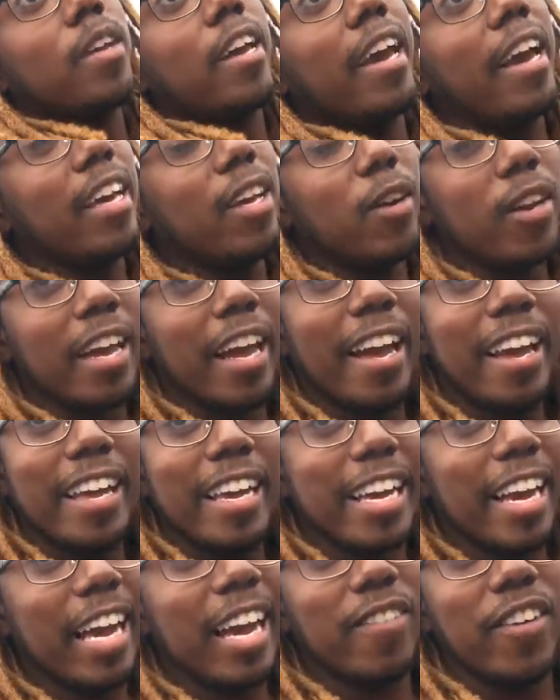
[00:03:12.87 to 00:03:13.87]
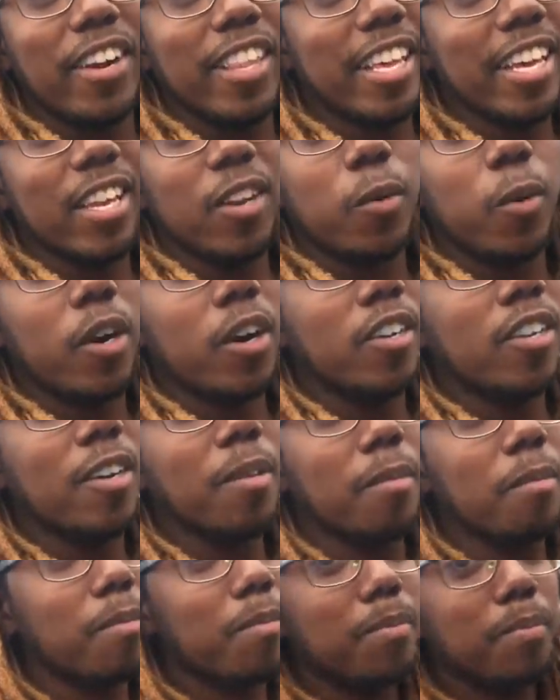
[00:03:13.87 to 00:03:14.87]
Hey, you, hey, you can't have everything in the world.
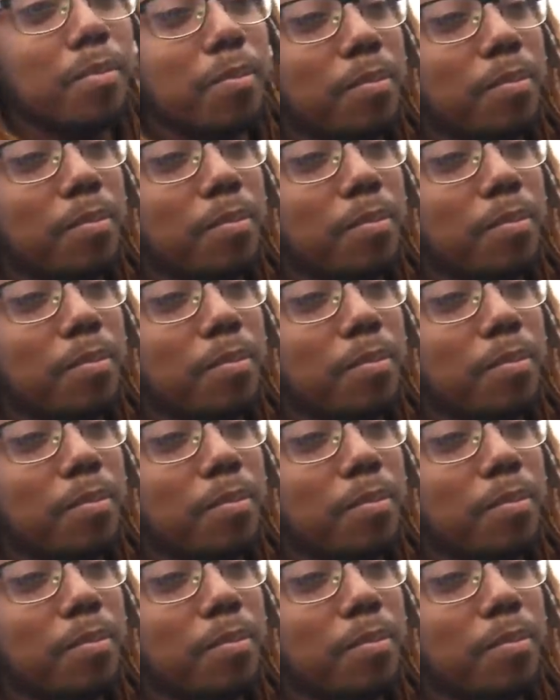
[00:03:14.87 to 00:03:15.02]
Bruh.